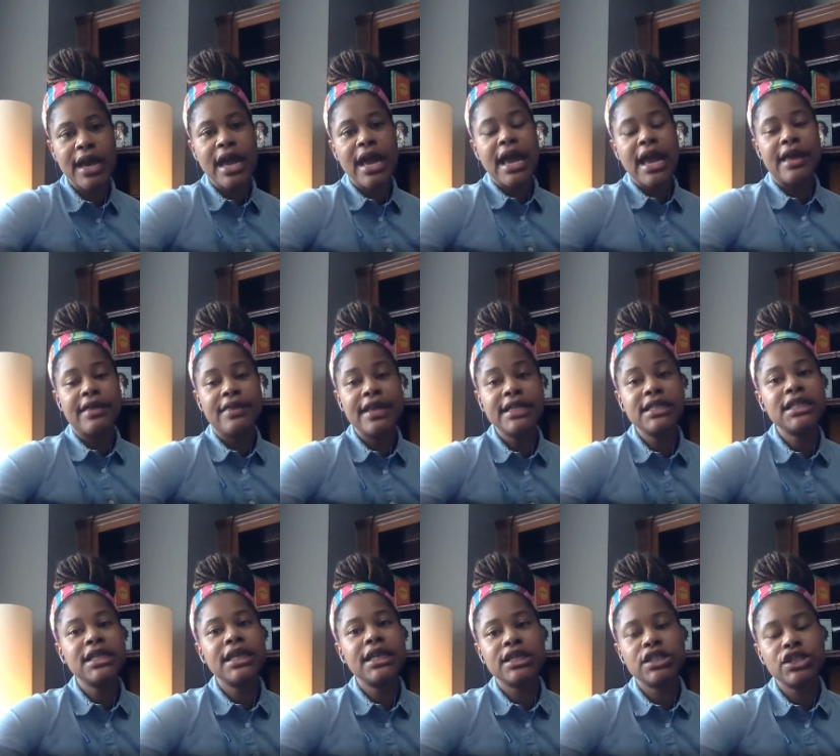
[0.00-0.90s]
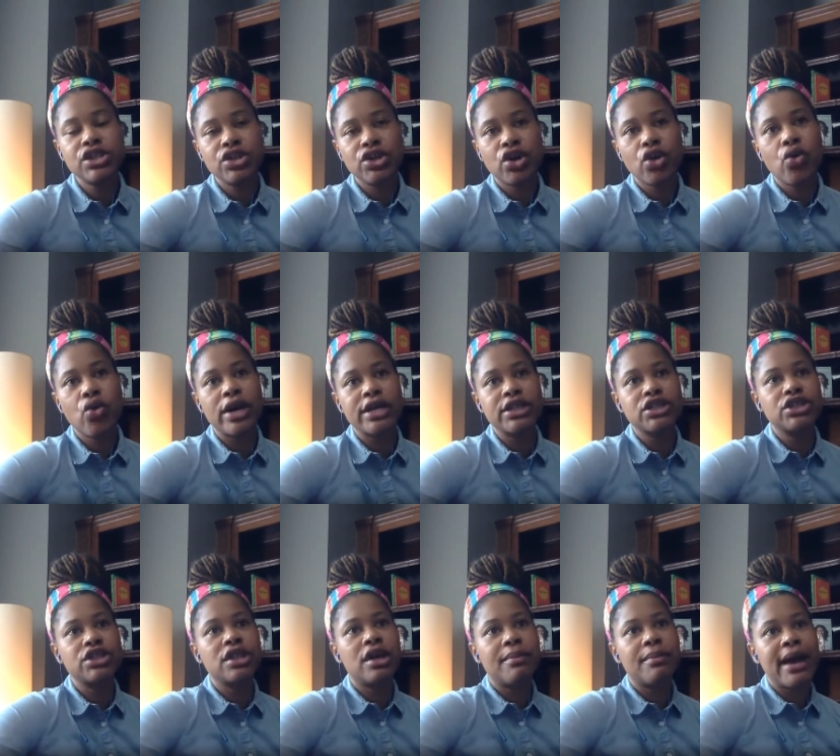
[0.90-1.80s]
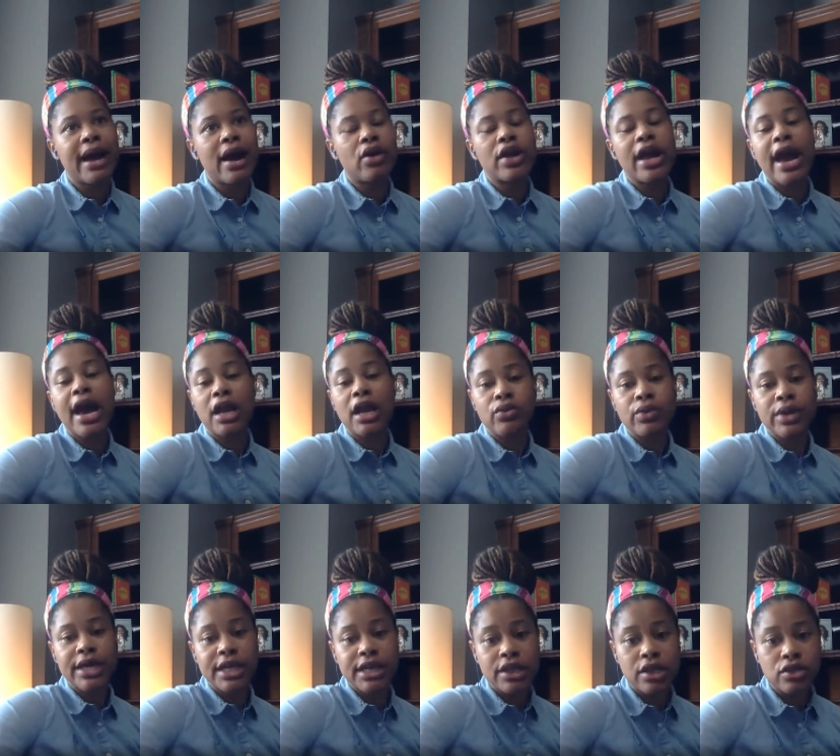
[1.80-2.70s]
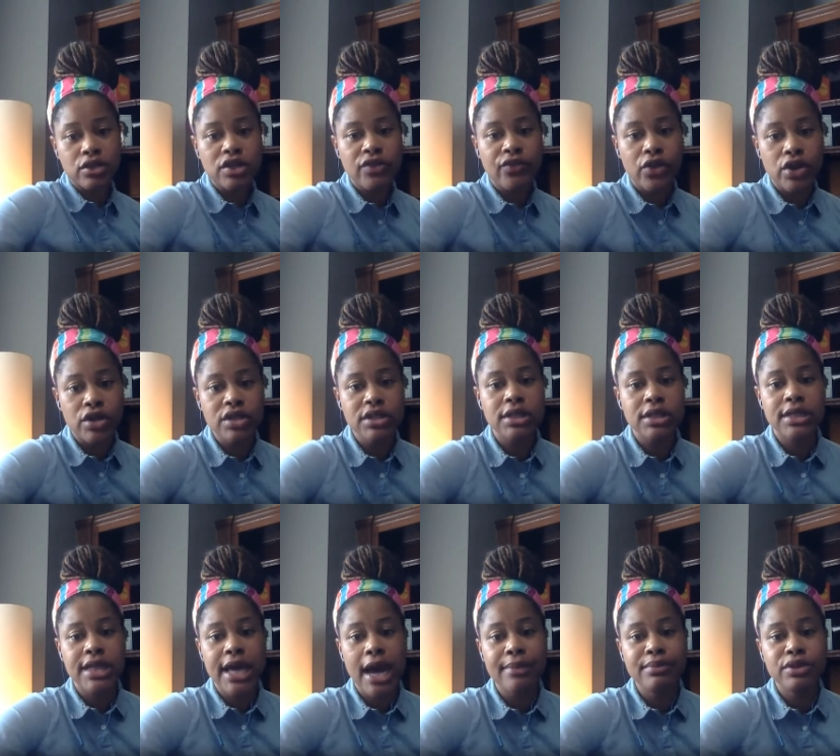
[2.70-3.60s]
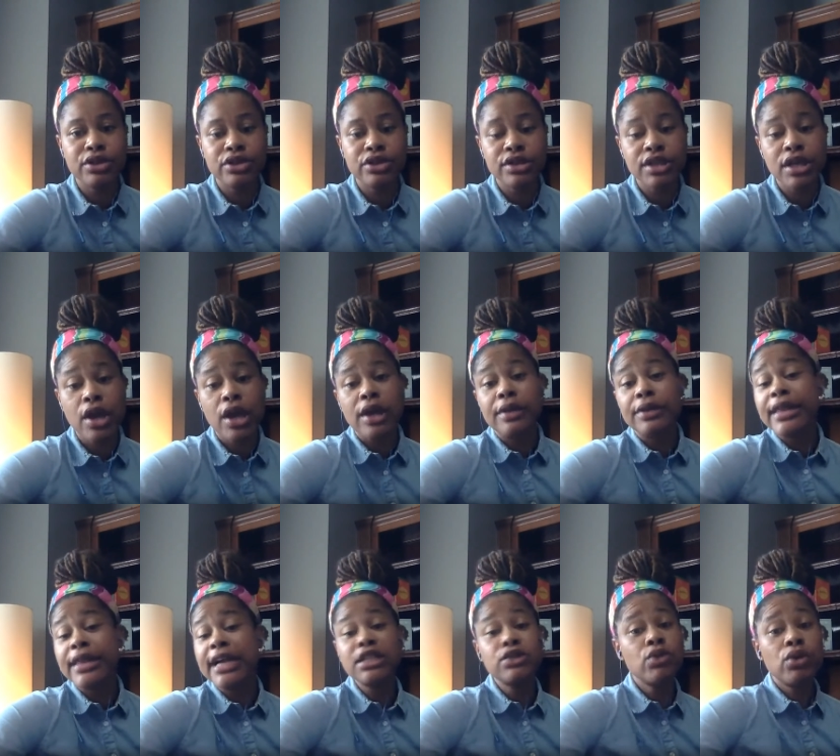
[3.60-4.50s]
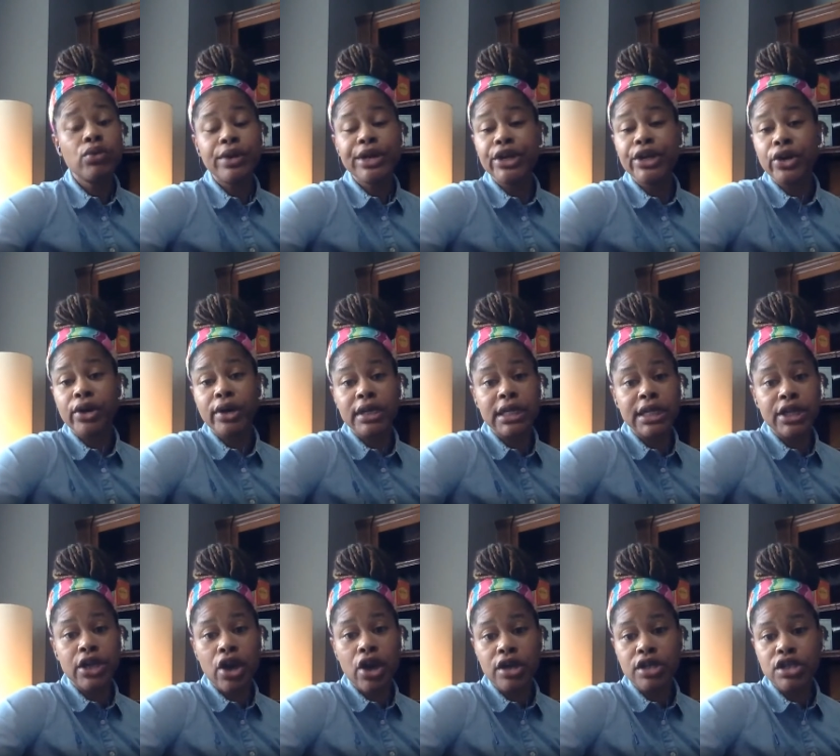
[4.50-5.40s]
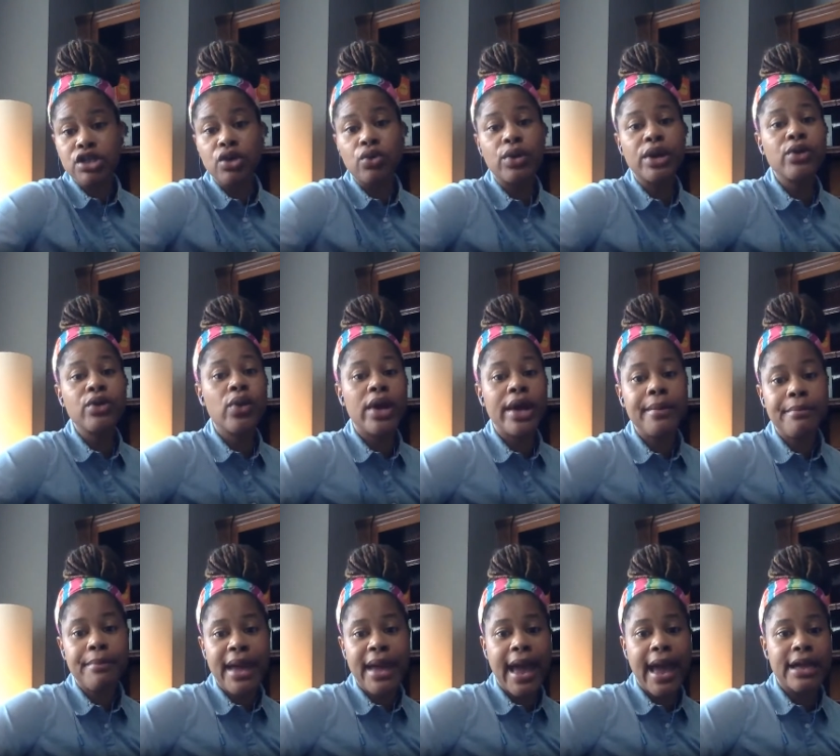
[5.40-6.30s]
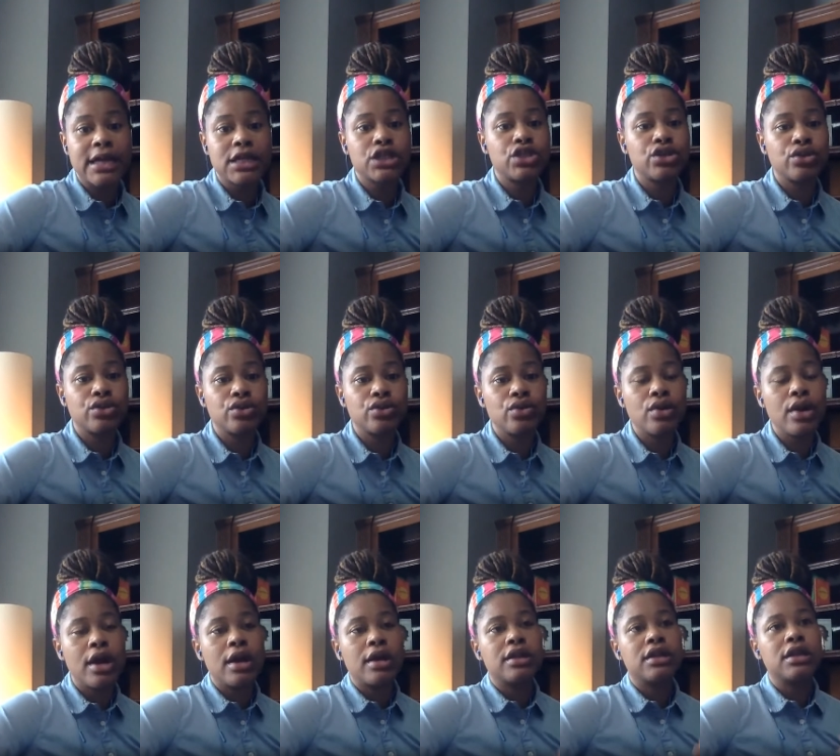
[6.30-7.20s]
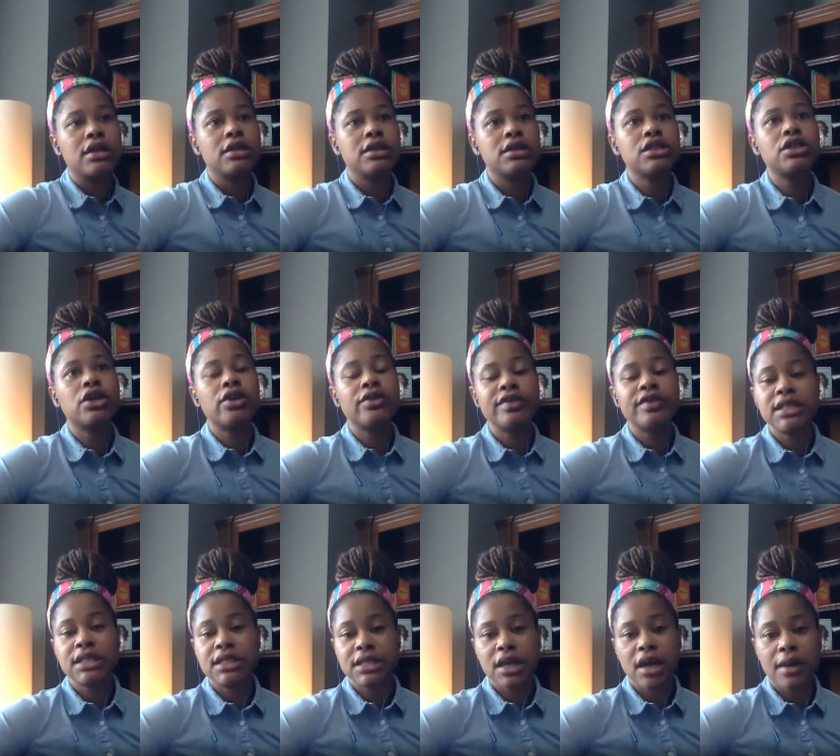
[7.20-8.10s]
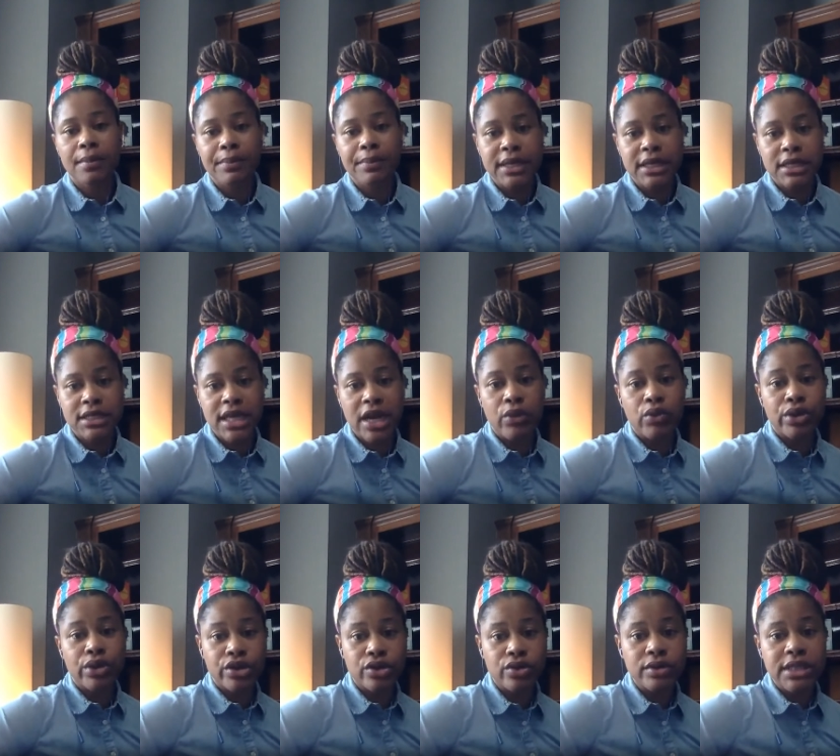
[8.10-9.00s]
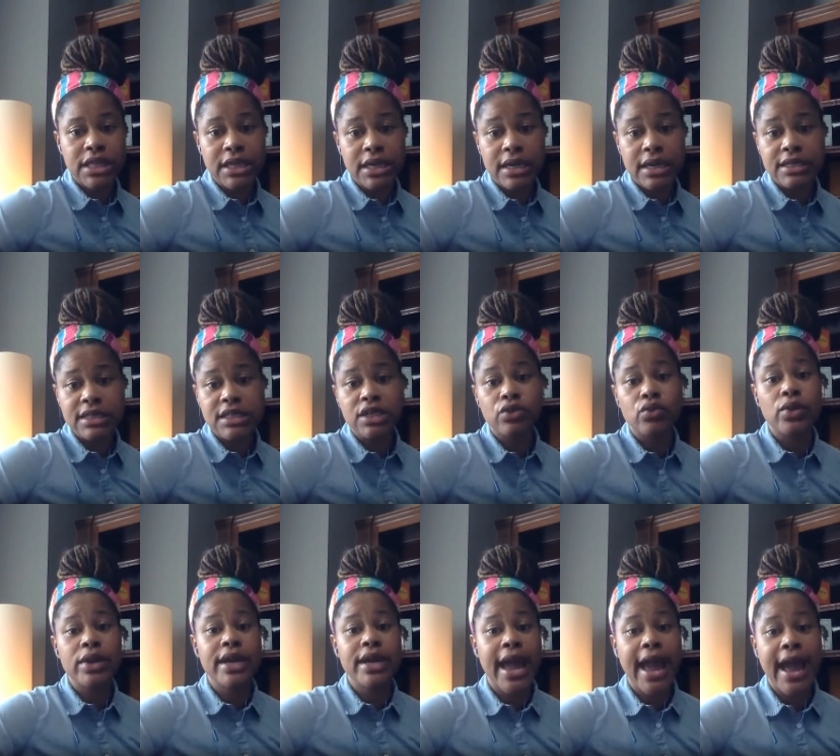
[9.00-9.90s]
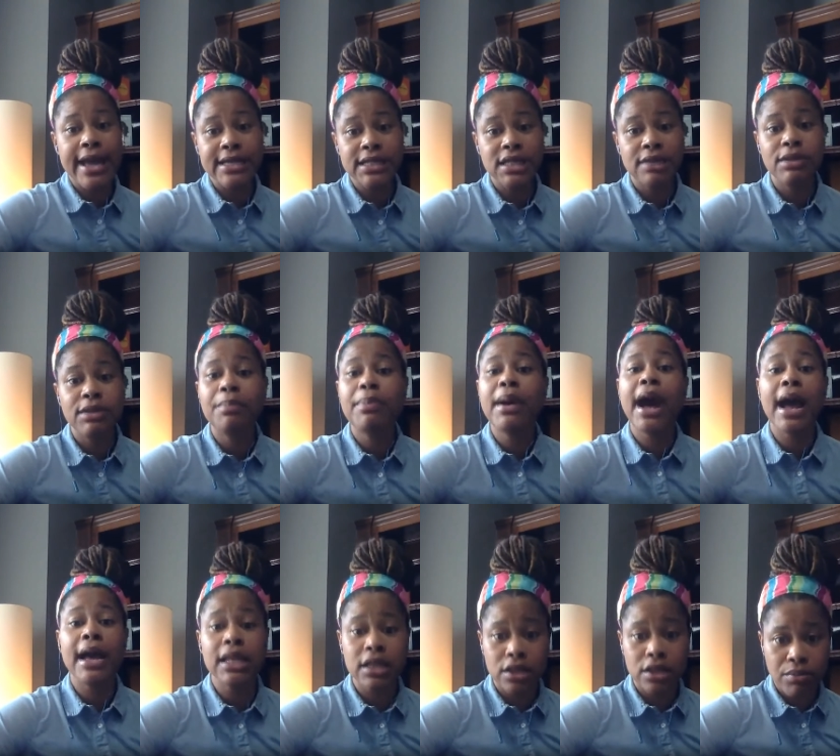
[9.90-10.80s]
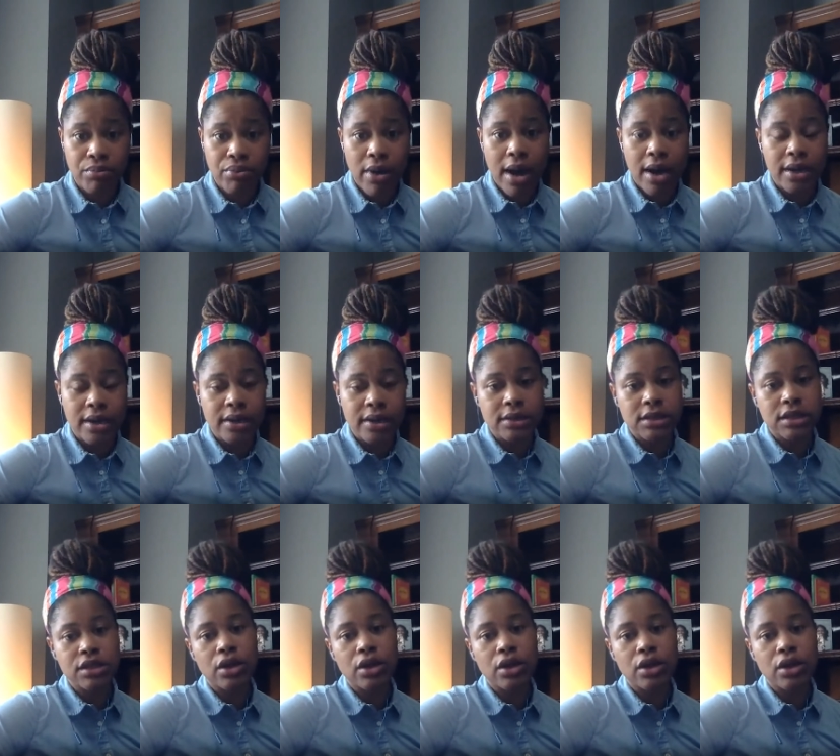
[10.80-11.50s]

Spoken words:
And then to get to your question about how do we get those first adopters, that's where we currently are. So we went back to the services companies that were using us, and we asked them to pilot the product.